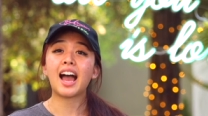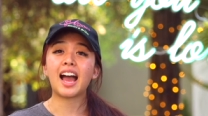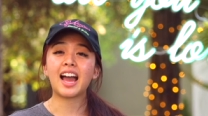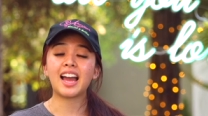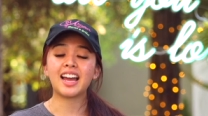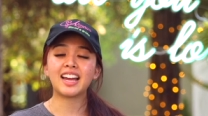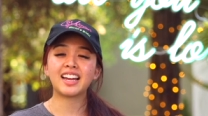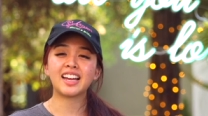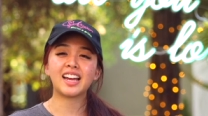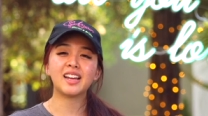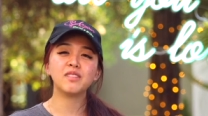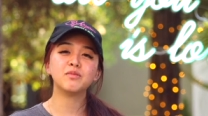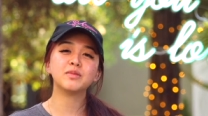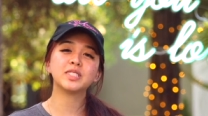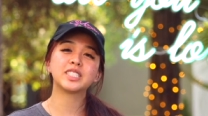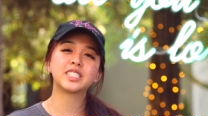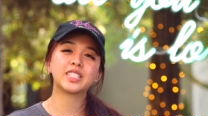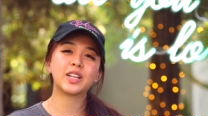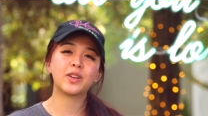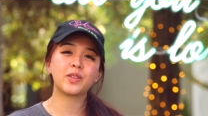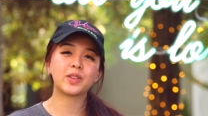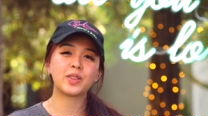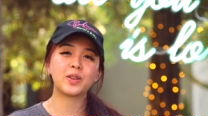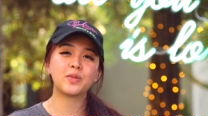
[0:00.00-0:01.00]
Hi, I'm
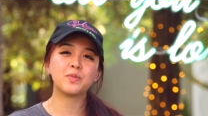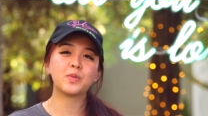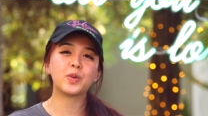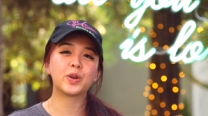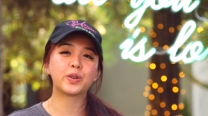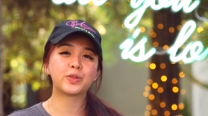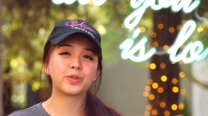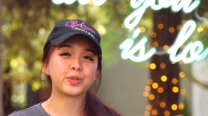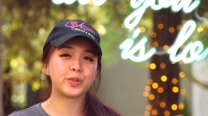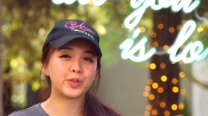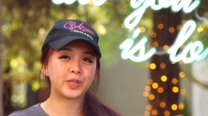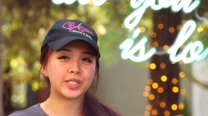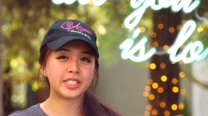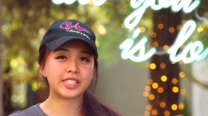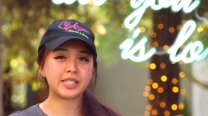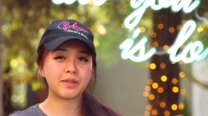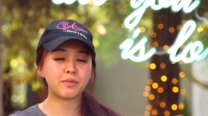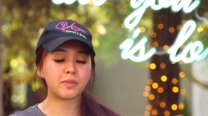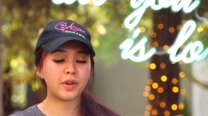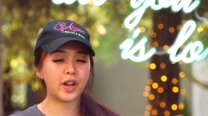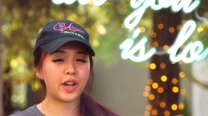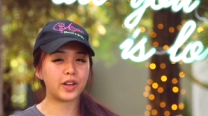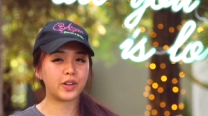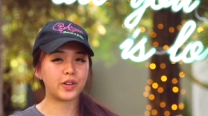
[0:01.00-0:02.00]
Michelle with Amour Florist
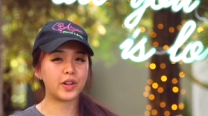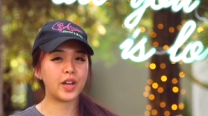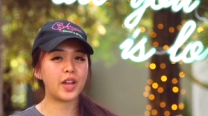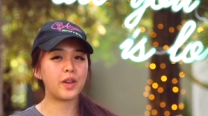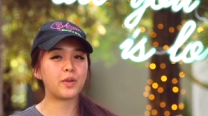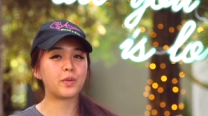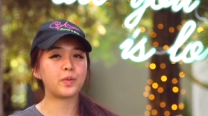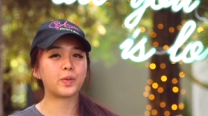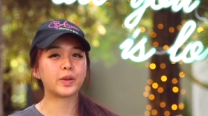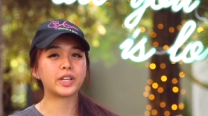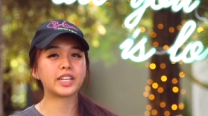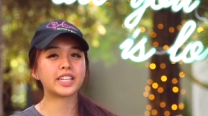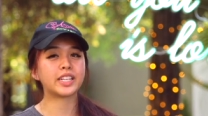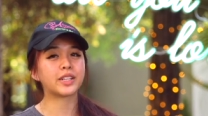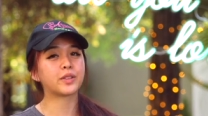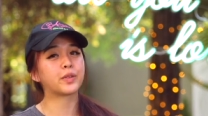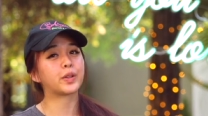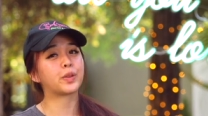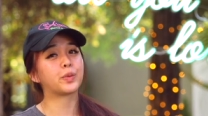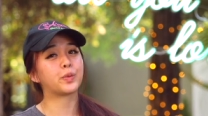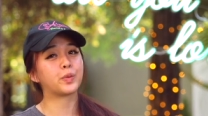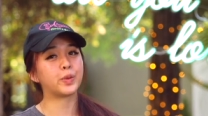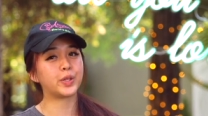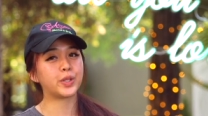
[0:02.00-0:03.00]
and Bridal, and we're here
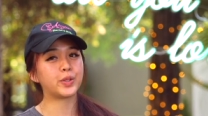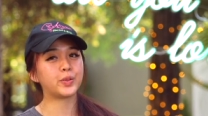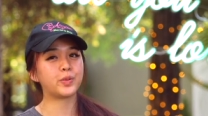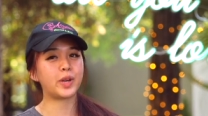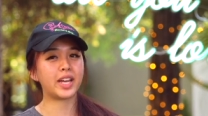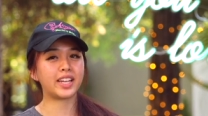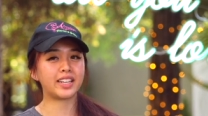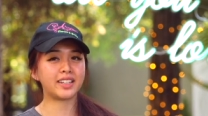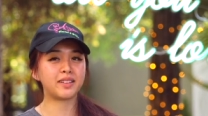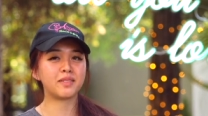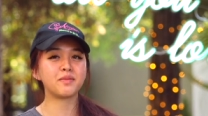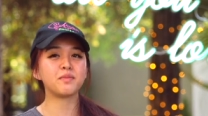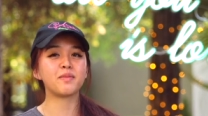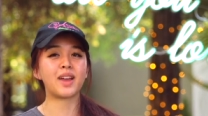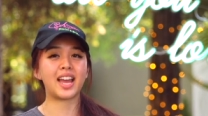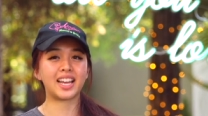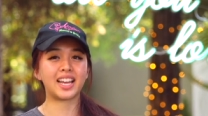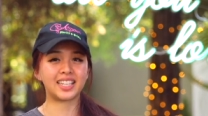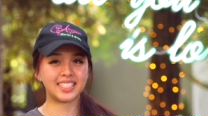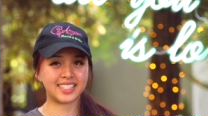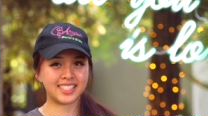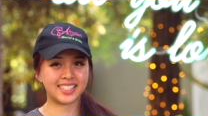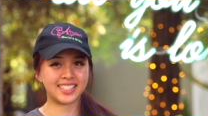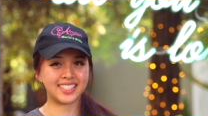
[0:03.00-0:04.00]
with Real Weddings
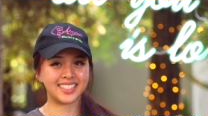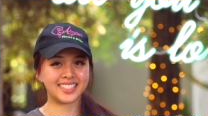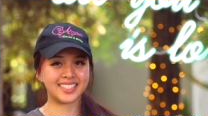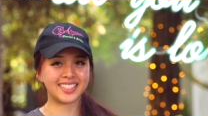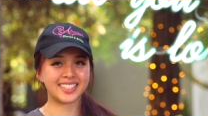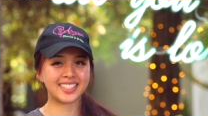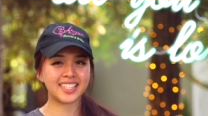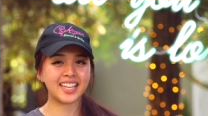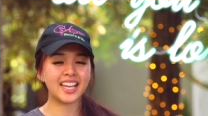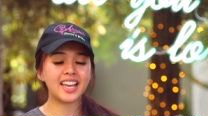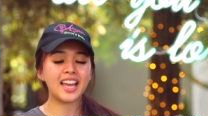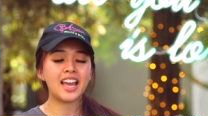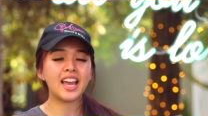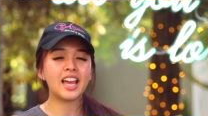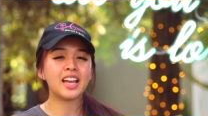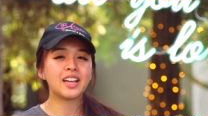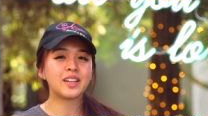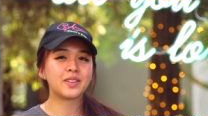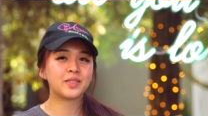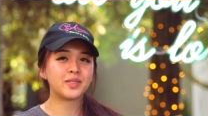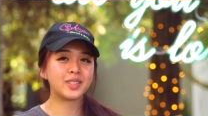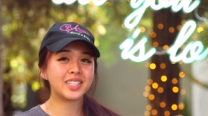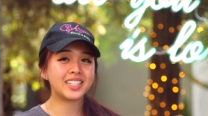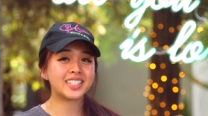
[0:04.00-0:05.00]
Magazines.
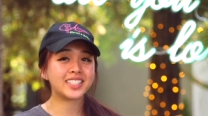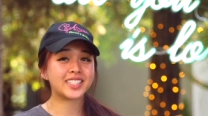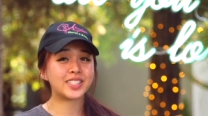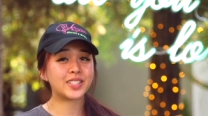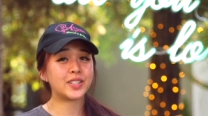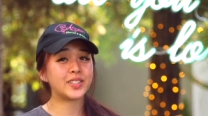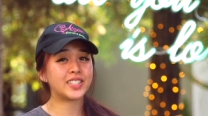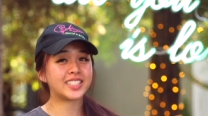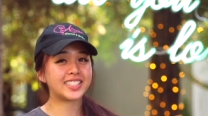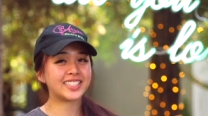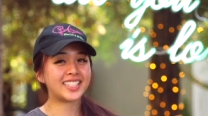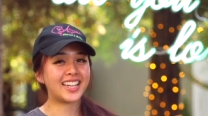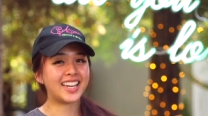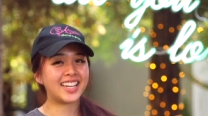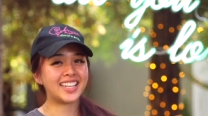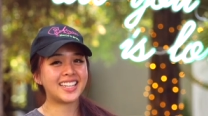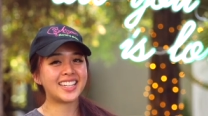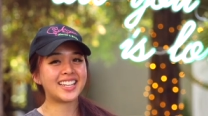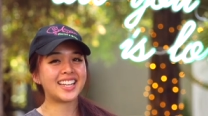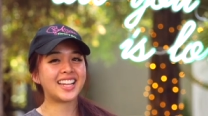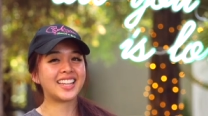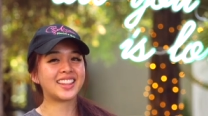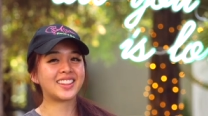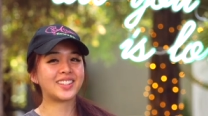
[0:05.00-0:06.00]
We are so
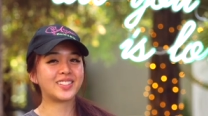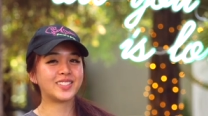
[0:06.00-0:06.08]
excited and